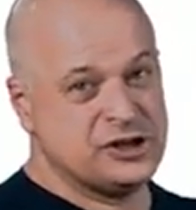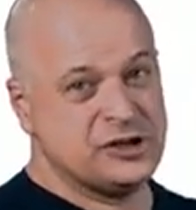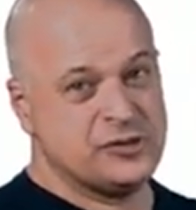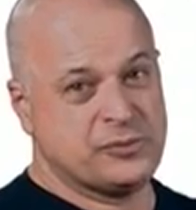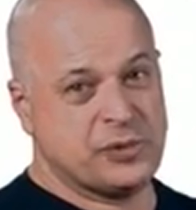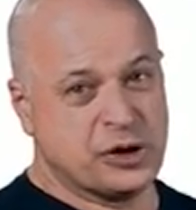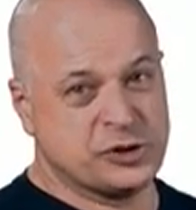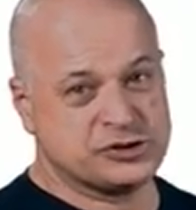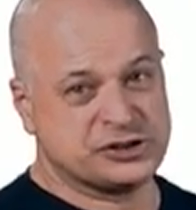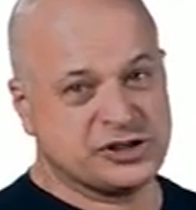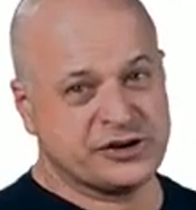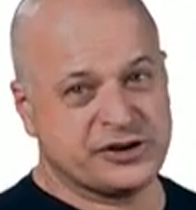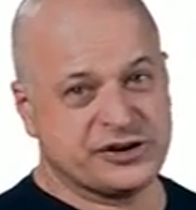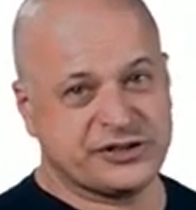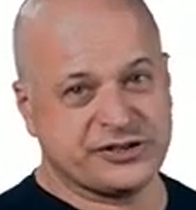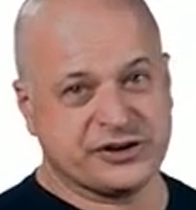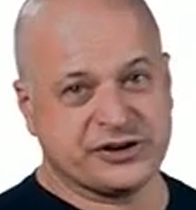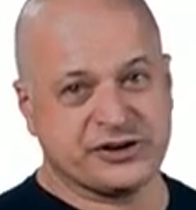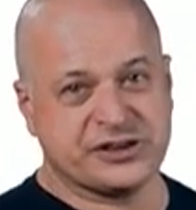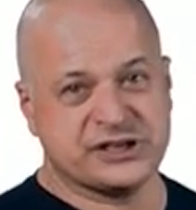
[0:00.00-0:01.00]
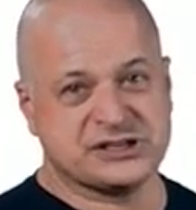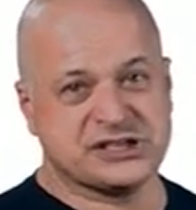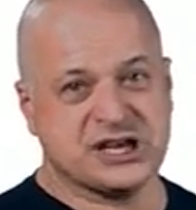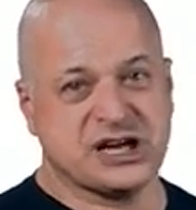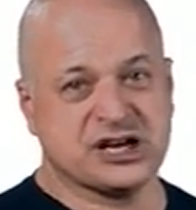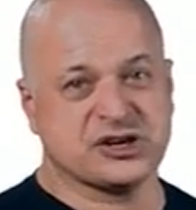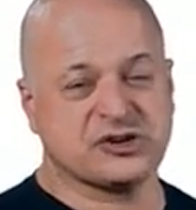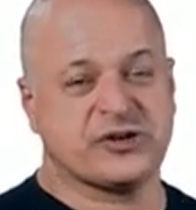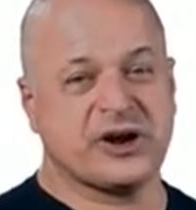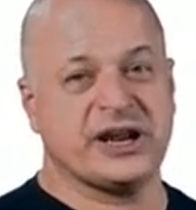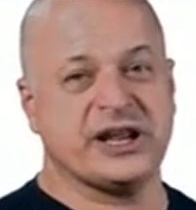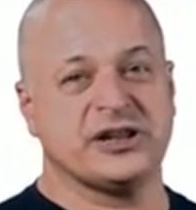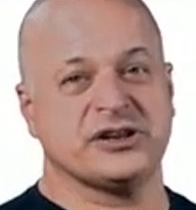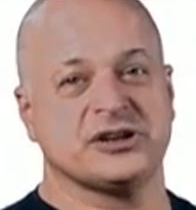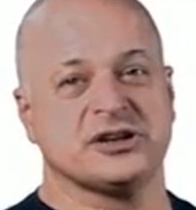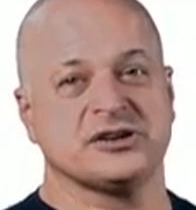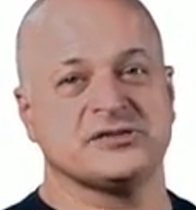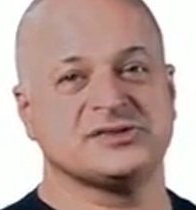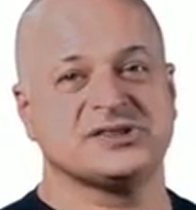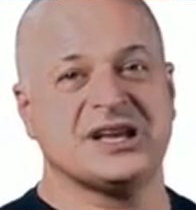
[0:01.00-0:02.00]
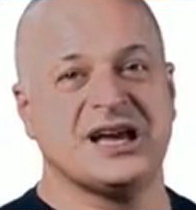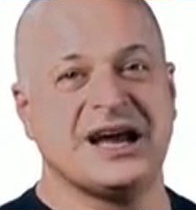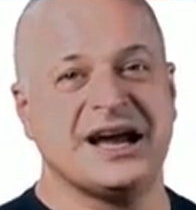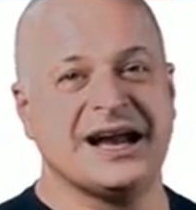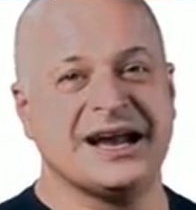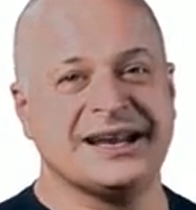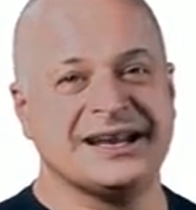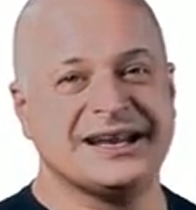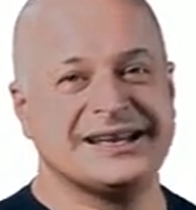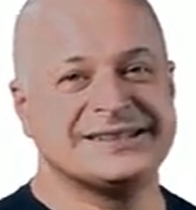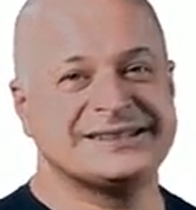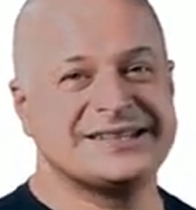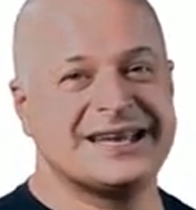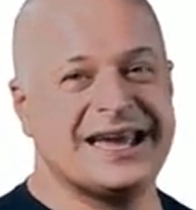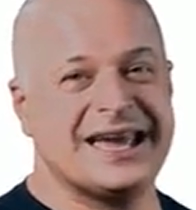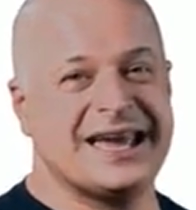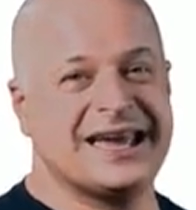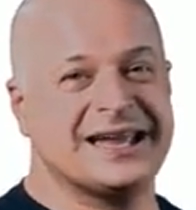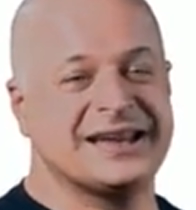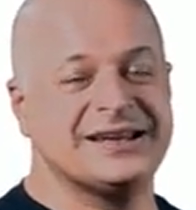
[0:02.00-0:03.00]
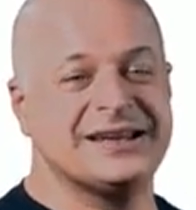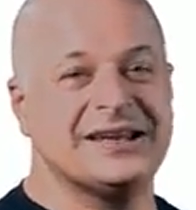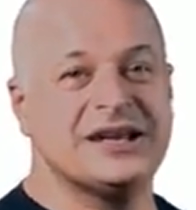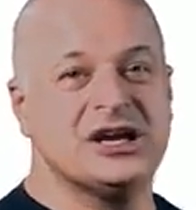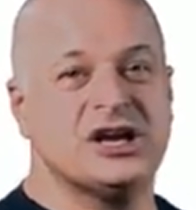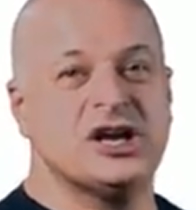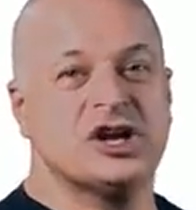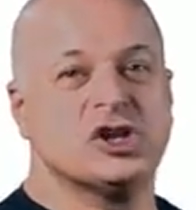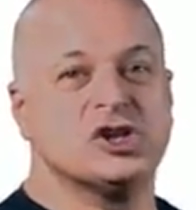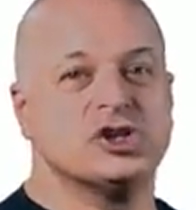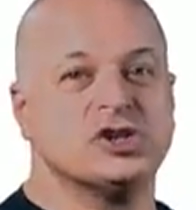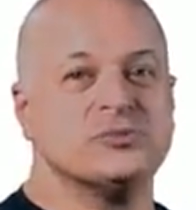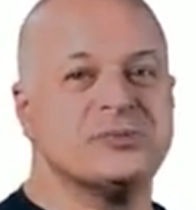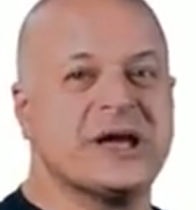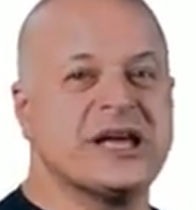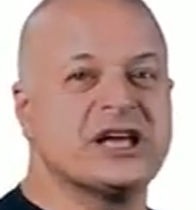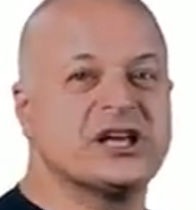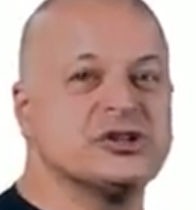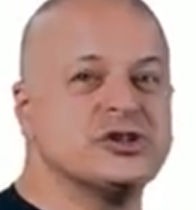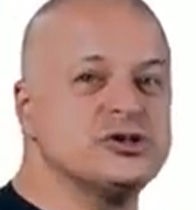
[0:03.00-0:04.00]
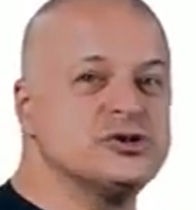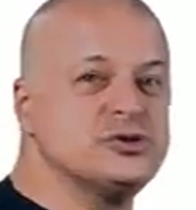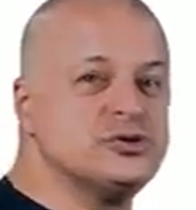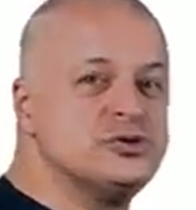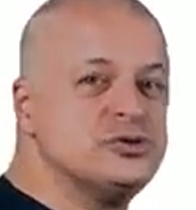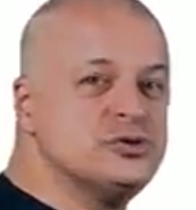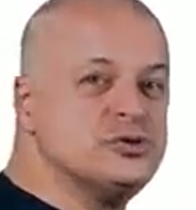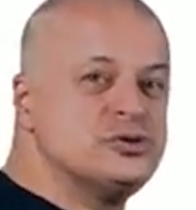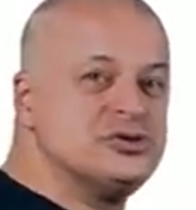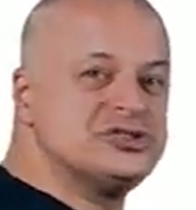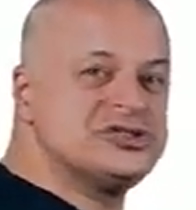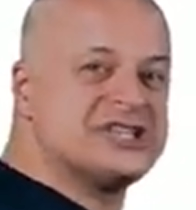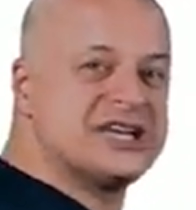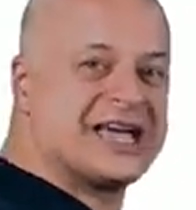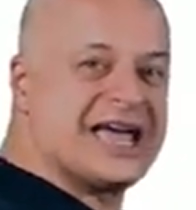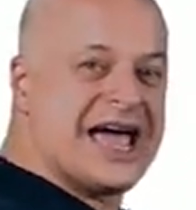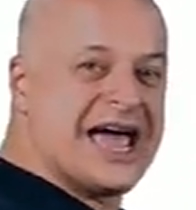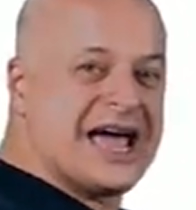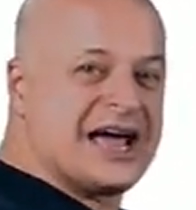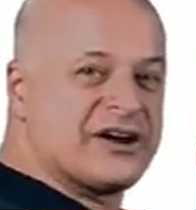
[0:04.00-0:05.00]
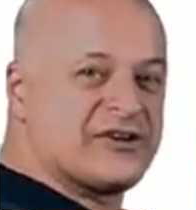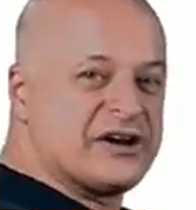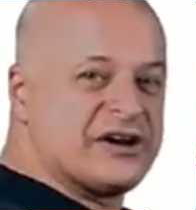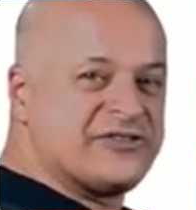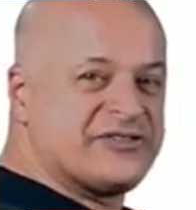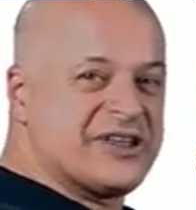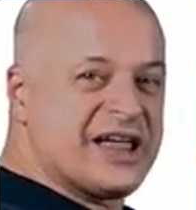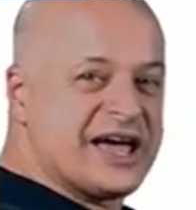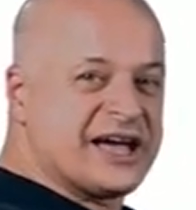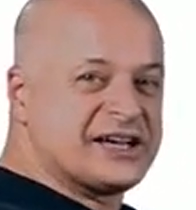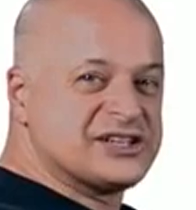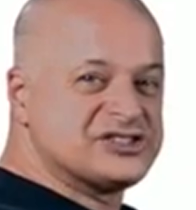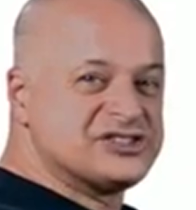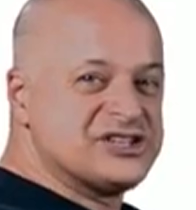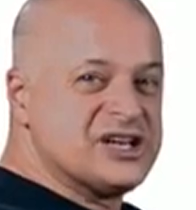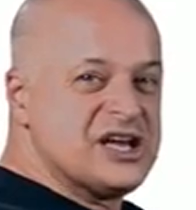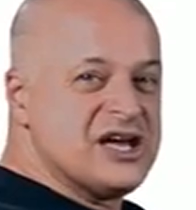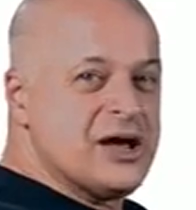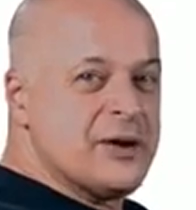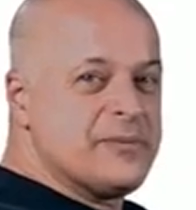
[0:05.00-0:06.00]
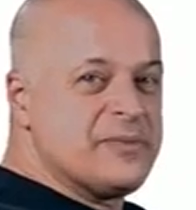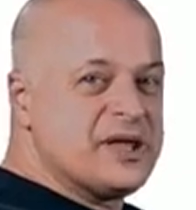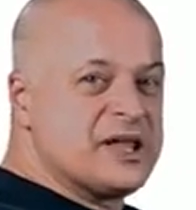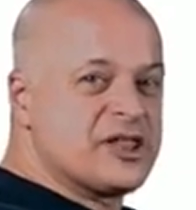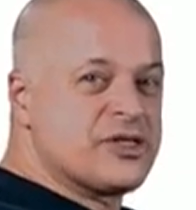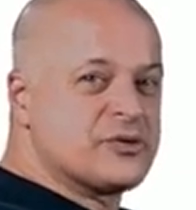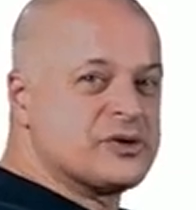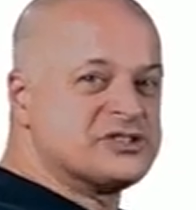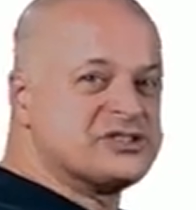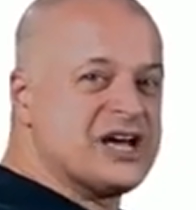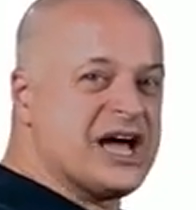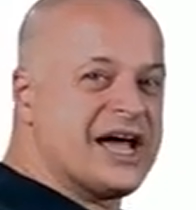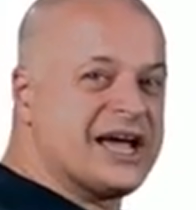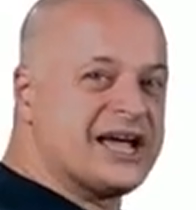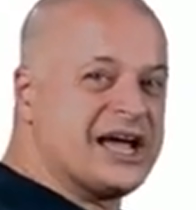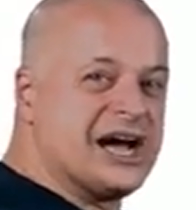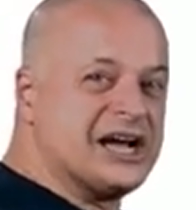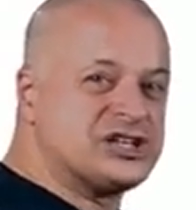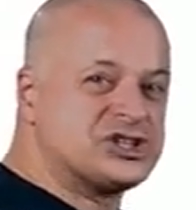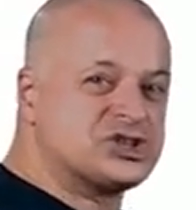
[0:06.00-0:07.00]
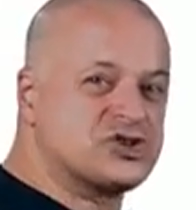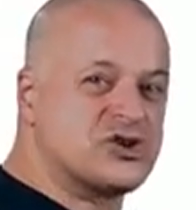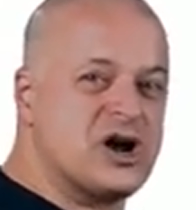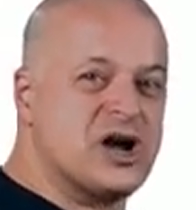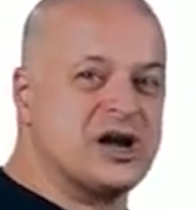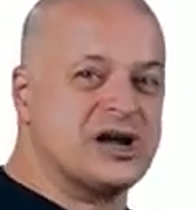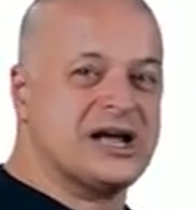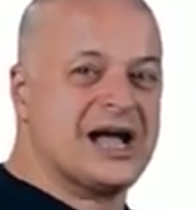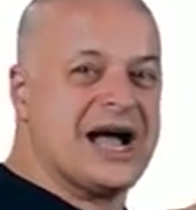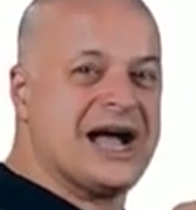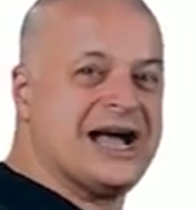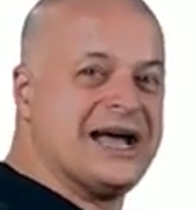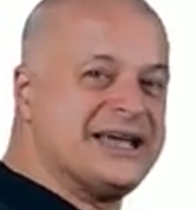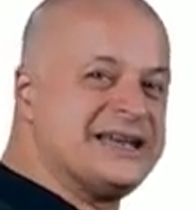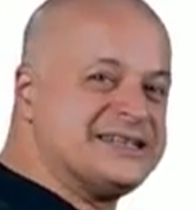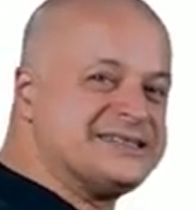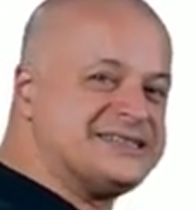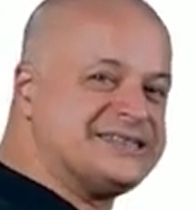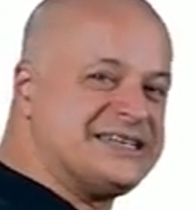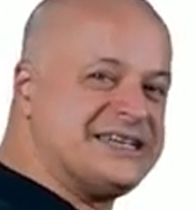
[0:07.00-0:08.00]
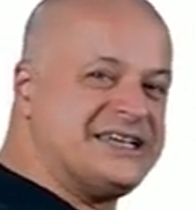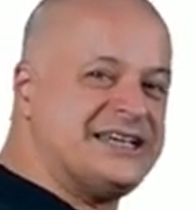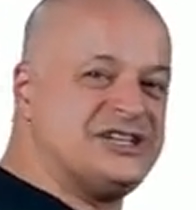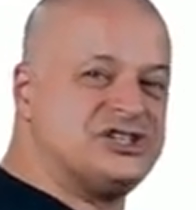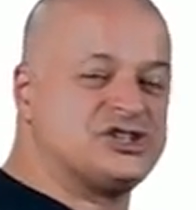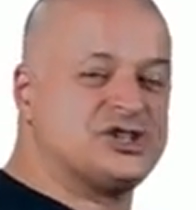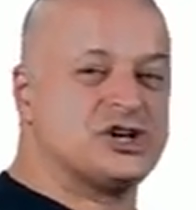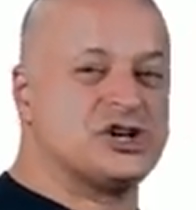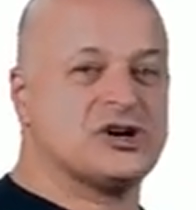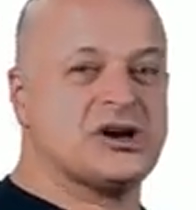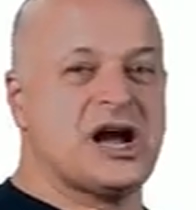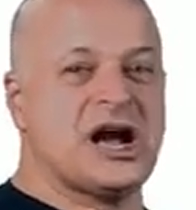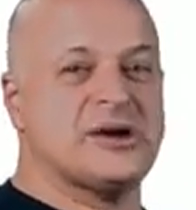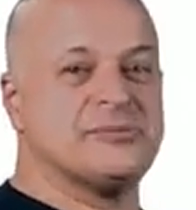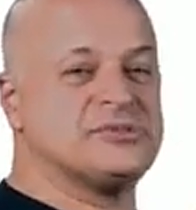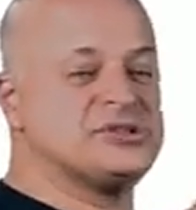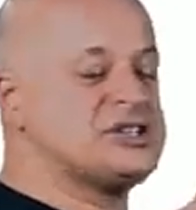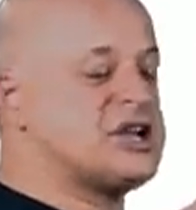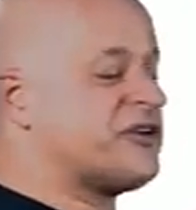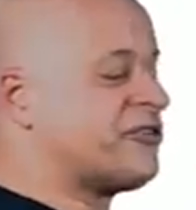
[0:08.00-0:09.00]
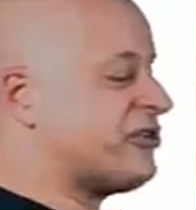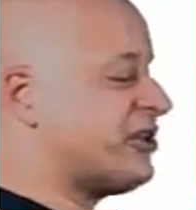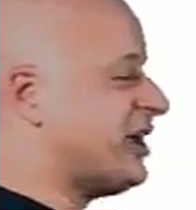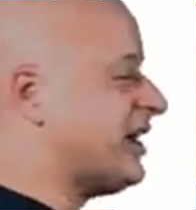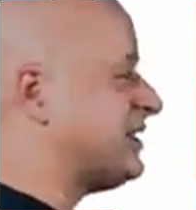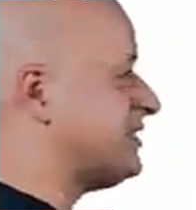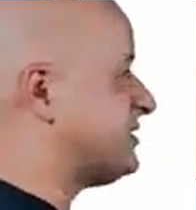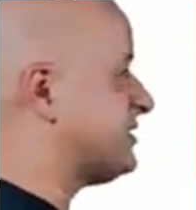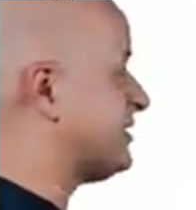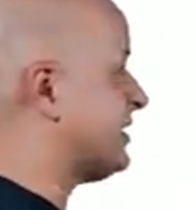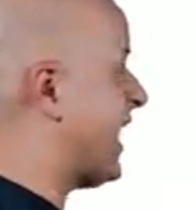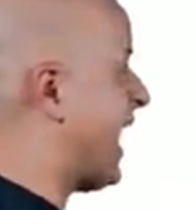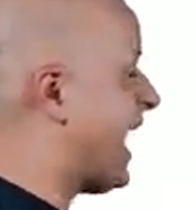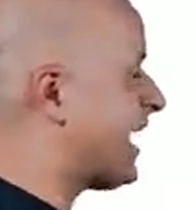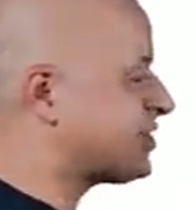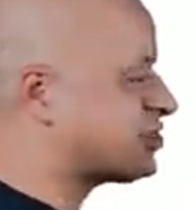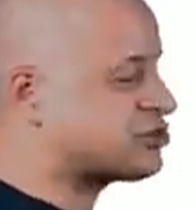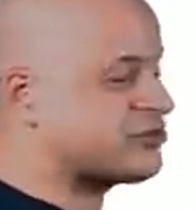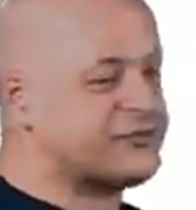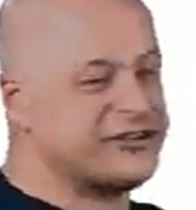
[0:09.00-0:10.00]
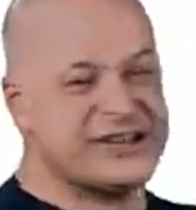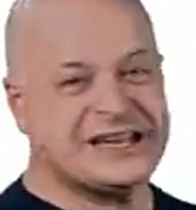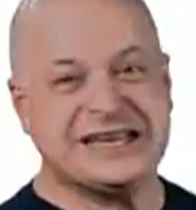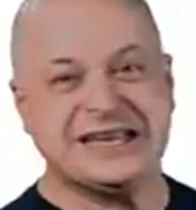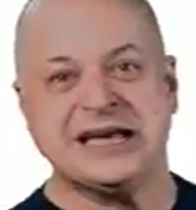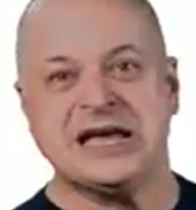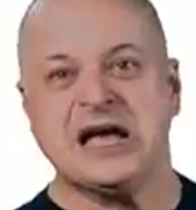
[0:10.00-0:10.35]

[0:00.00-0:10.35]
Posterior third of the tongue, cranial nerve 9 and 10 make you lose the gag reflex. In other words, I got drunk, I had a seizure, I'm generalized atrophy.